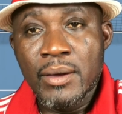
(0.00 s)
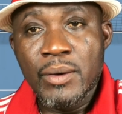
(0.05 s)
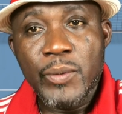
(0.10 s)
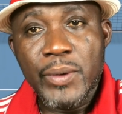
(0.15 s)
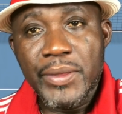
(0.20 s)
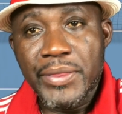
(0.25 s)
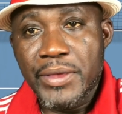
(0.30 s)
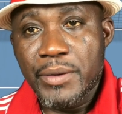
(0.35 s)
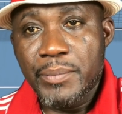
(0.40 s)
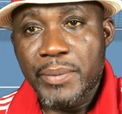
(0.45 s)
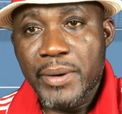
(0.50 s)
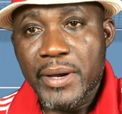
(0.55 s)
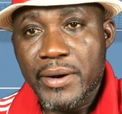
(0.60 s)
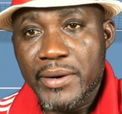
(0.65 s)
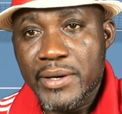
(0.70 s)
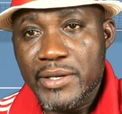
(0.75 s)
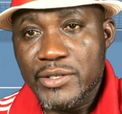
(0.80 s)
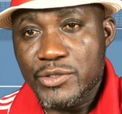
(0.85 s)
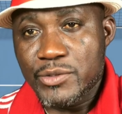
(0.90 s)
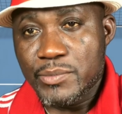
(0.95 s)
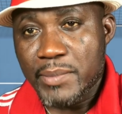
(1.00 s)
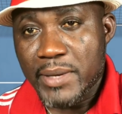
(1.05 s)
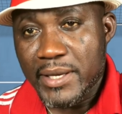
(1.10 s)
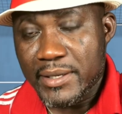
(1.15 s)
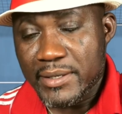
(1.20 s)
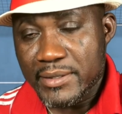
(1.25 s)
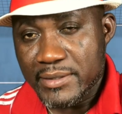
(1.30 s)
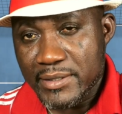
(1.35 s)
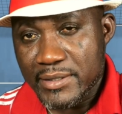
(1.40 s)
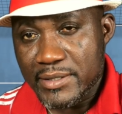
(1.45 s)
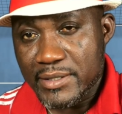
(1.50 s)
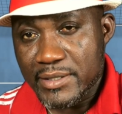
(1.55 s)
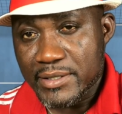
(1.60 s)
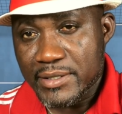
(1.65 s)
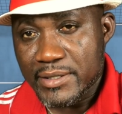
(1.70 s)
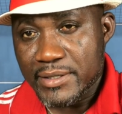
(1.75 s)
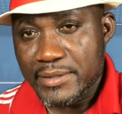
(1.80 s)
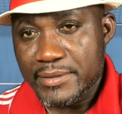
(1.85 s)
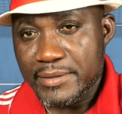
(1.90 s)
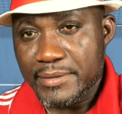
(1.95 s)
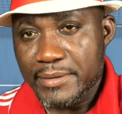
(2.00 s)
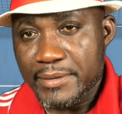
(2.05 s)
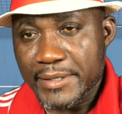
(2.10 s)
with you parents to make the decision.